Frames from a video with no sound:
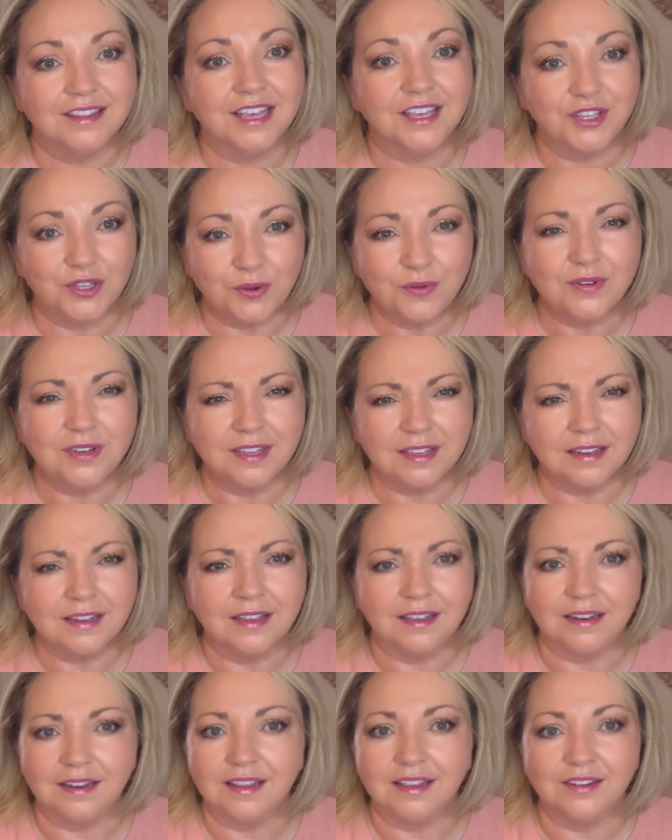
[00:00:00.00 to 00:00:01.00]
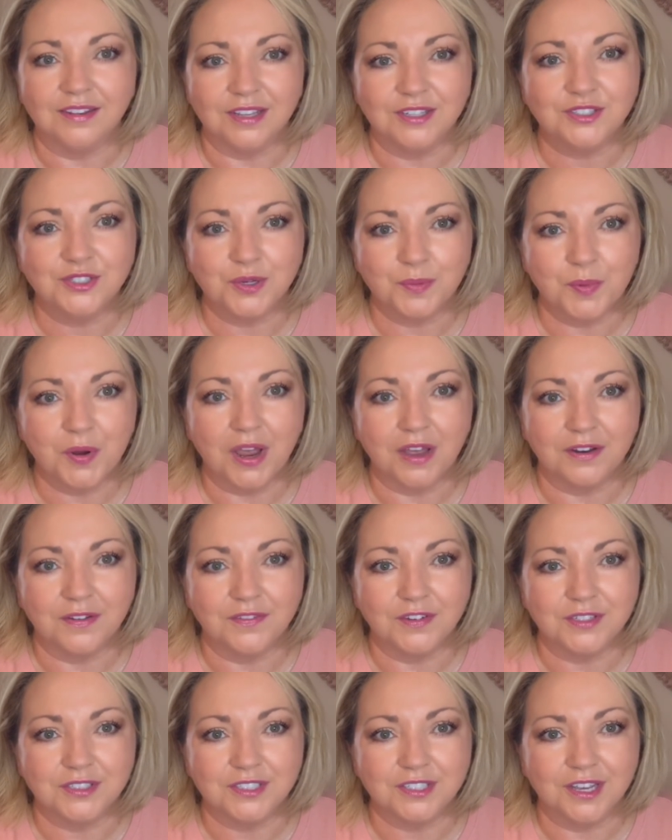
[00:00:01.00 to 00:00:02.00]
you did it and that you're proud of
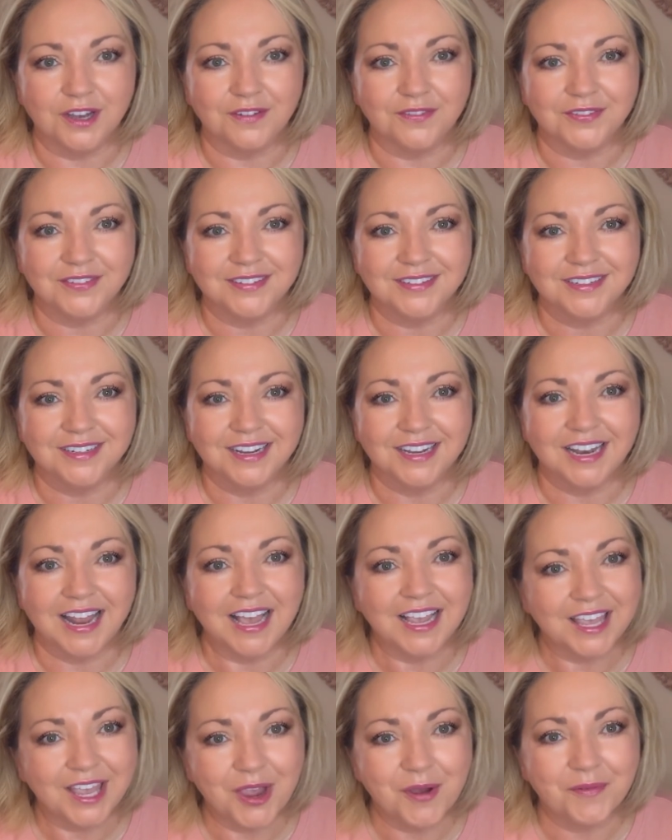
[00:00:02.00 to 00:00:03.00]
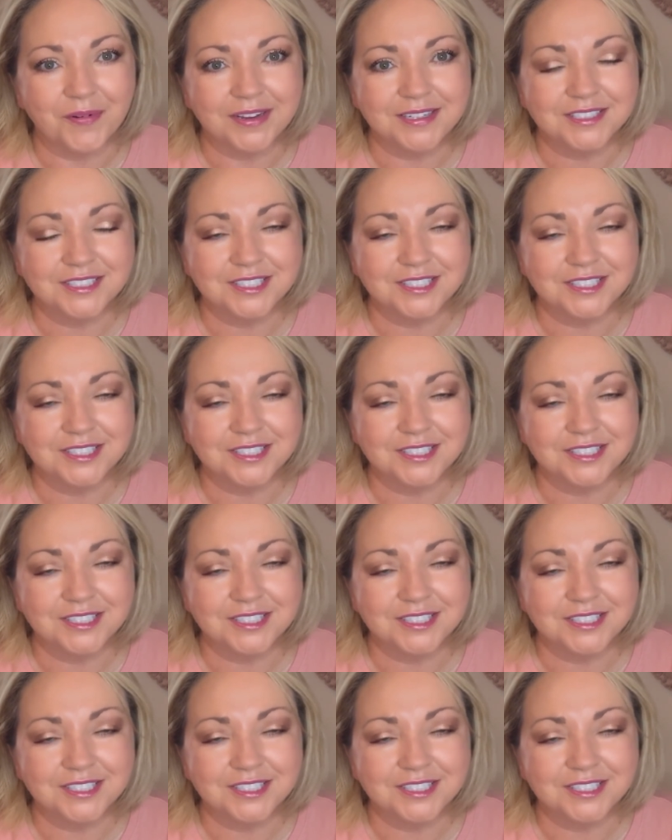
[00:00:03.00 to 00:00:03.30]
yourself. And I can't wait to